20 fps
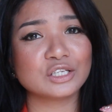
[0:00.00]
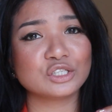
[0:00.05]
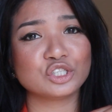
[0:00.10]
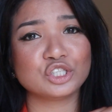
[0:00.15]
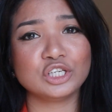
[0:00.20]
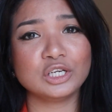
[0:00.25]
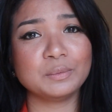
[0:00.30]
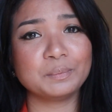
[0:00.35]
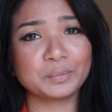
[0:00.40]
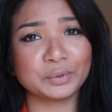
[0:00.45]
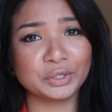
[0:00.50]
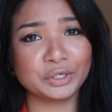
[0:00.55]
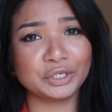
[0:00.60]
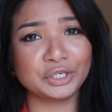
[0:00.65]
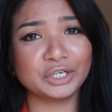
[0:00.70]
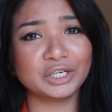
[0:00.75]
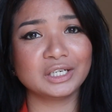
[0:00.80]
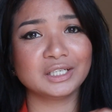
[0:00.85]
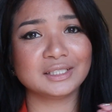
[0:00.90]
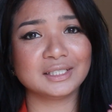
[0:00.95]

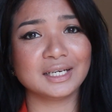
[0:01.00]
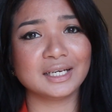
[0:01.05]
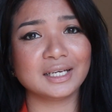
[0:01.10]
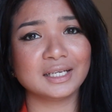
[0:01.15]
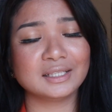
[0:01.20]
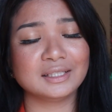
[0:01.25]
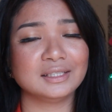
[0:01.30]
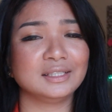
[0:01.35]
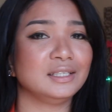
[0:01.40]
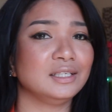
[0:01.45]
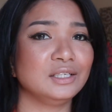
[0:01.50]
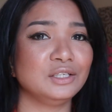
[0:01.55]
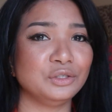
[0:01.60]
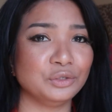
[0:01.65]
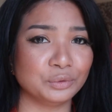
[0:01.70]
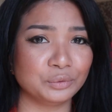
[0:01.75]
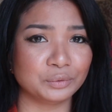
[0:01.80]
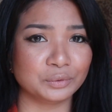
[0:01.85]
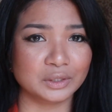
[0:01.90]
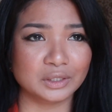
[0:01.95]
cheaper than
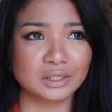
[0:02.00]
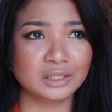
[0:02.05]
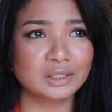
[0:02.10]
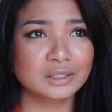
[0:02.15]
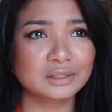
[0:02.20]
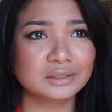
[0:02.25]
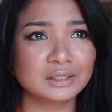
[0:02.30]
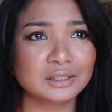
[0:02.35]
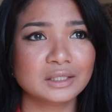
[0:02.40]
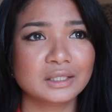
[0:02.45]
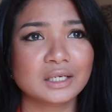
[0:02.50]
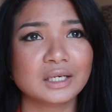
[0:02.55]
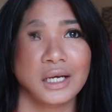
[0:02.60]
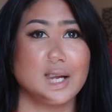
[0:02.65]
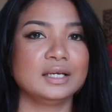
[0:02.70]
the UWorld.